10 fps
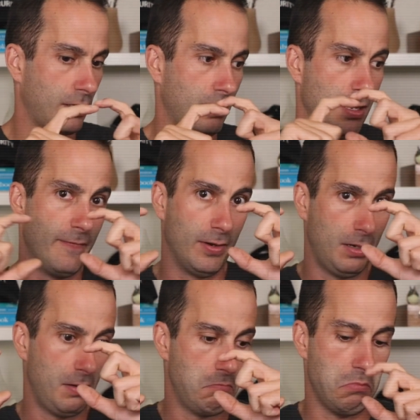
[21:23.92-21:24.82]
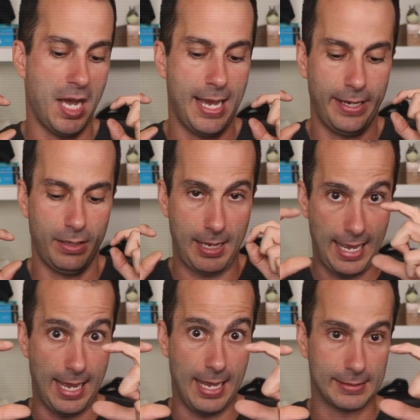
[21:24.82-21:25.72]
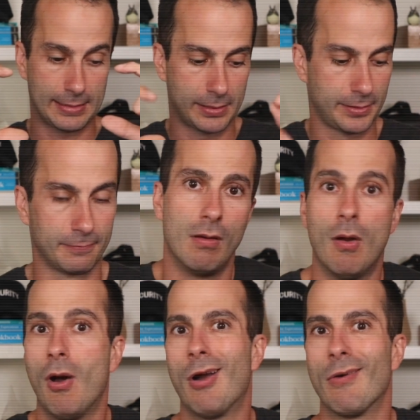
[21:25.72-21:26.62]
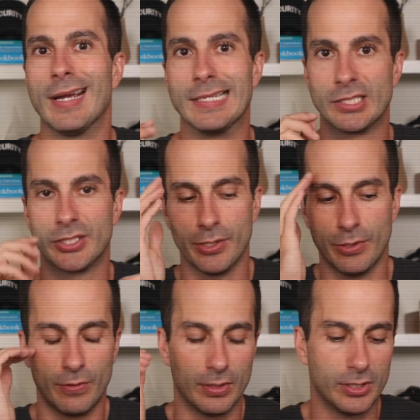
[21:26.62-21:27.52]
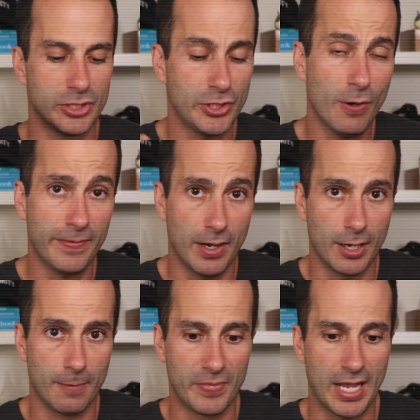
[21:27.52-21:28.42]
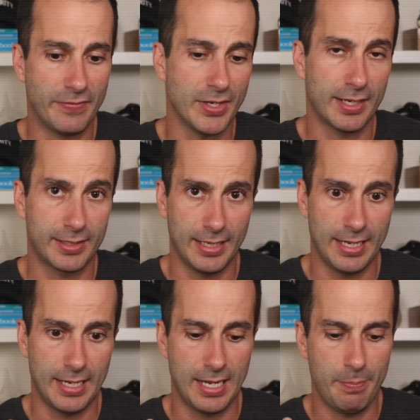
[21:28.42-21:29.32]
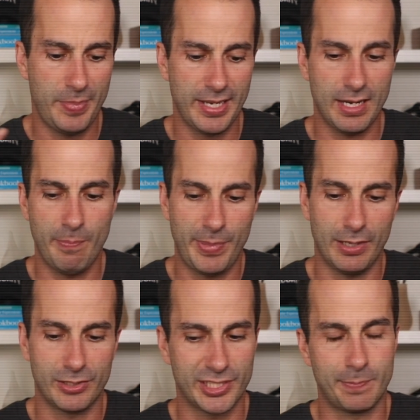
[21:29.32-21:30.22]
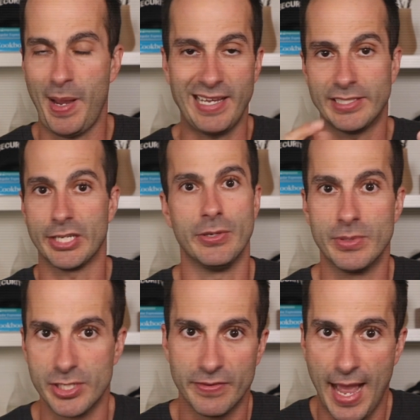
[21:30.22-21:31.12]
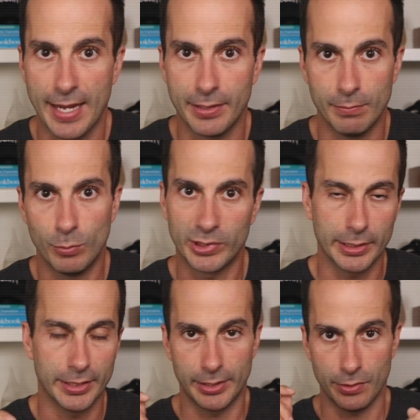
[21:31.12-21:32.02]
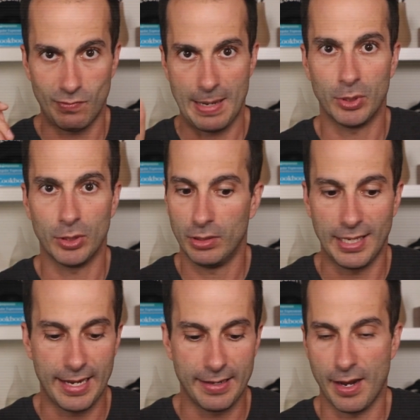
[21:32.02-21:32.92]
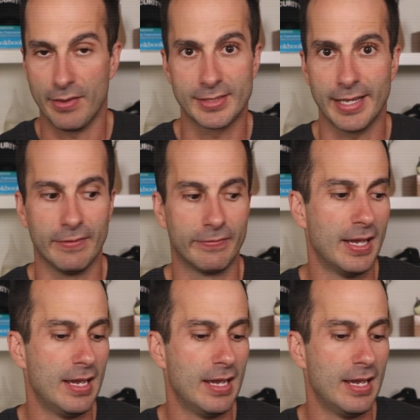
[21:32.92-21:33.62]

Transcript: Cover my ass. All right, so far I've talked a bit about just basic usage of Hackium with the REPL and other stuff.